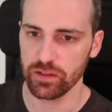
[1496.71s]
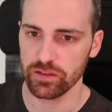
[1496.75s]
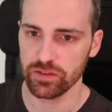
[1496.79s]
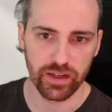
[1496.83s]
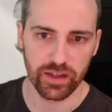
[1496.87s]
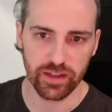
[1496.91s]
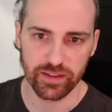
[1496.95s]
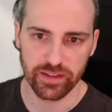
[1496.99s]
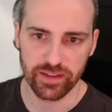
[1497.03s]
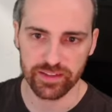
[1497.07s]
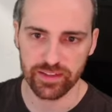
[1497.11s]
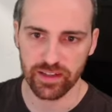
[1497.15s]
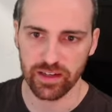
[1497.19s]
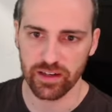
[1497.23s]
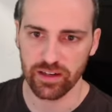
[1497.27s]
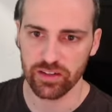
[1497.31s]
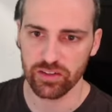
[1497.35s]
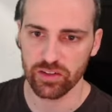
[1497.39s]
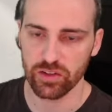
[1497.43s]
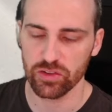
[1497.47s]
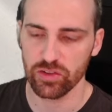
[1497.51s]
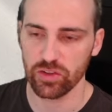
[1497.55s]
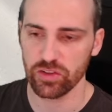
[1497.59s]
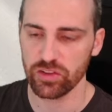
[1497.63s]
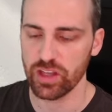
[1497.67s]
Delete the screen
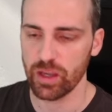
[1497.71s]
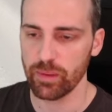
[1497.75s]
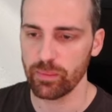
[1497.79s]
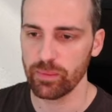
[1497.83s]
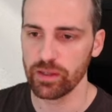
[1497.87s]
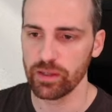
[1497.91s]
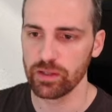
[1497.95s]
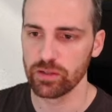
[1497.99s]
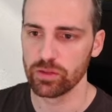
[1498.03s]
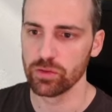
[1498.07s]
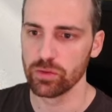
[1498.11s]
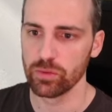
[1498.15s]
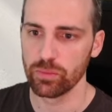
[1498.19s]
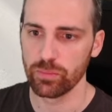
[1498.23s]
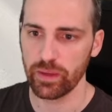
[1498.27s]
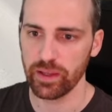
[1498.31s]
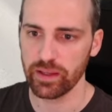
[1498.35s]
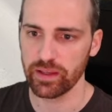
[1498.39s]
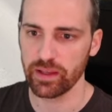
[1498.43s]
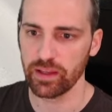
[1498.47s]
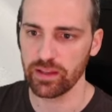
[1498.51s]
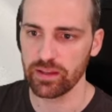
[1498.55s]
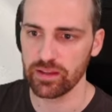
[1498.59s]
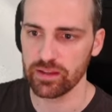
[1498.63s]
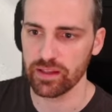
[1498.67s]
regions.yaml to
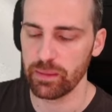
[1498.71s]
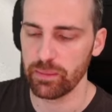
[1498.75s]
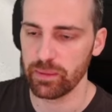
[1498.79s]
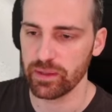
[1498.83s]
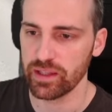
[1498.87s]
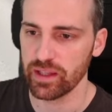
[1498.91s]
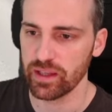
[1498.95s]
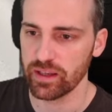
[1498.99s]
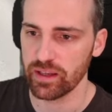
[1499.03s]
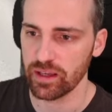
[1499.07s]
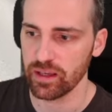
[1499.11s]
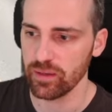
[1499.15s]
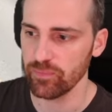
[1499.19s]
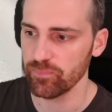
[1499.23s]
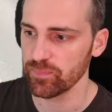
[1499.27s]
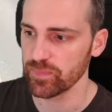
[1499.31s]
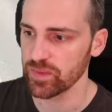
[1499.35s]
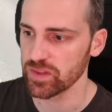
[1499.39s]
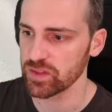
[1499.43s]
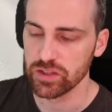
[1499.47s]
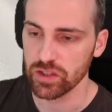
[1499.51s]
make it calibrate again.